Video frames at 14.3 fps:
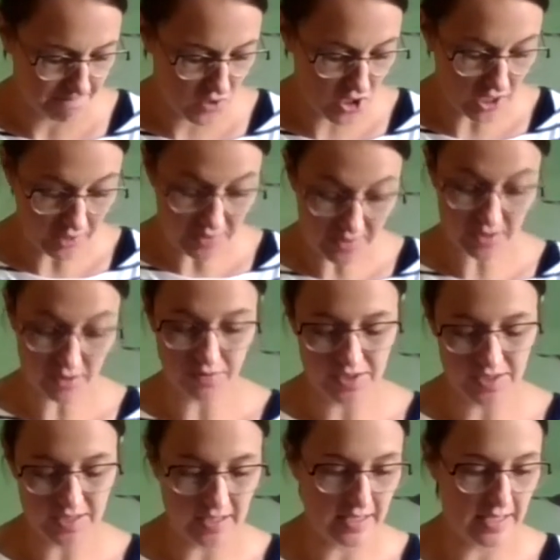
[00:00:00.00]
Shel
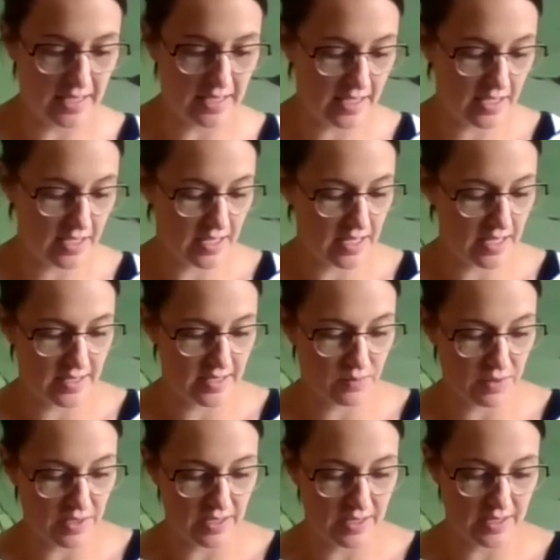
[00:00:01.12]
Silverstein, and he has
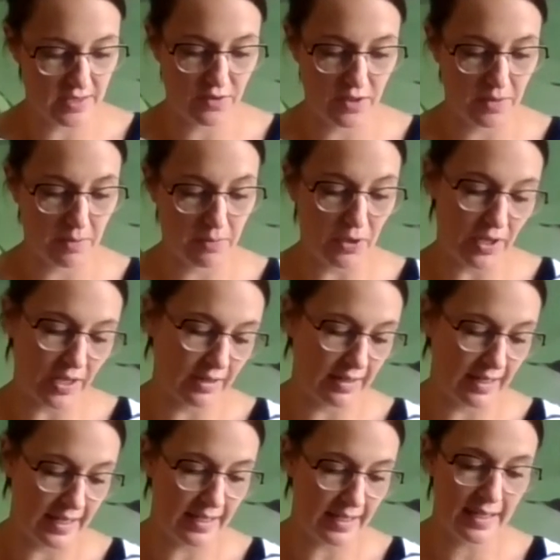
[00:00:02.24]
written, it's from the book A
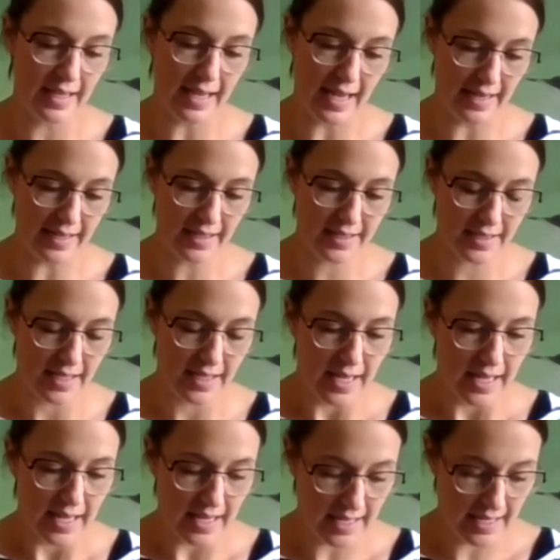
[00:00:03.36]
Light in the Attic,
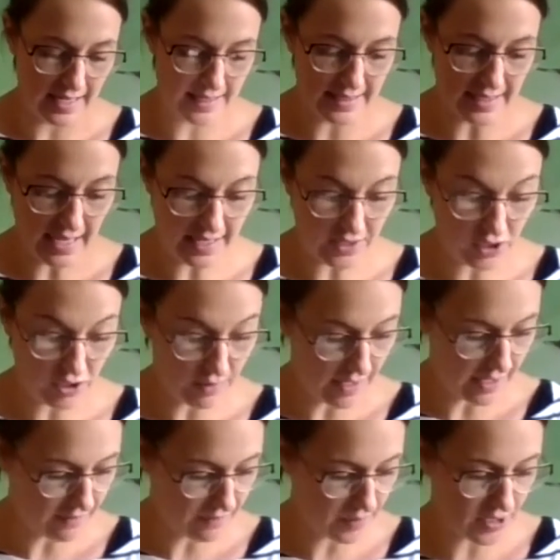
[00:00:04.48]
and I do
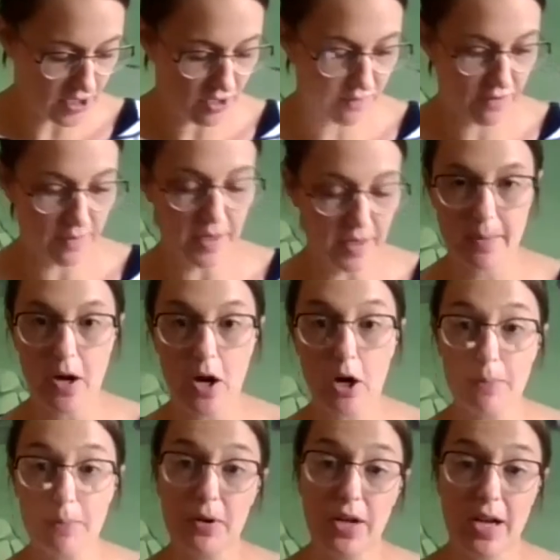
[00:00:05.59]
have permission from
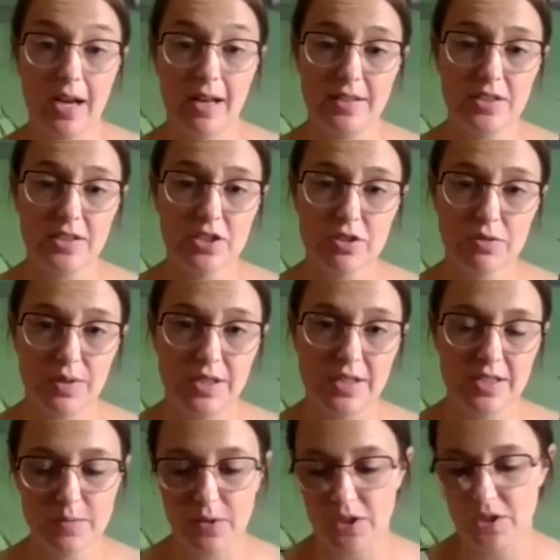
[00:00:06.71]
HarperCollins to read
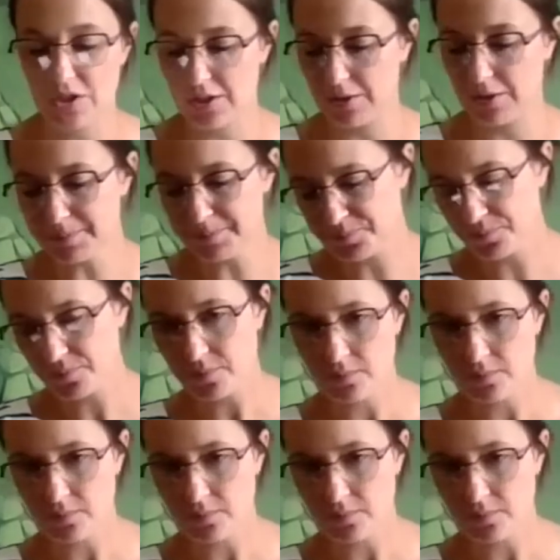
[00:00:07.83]
this book to you.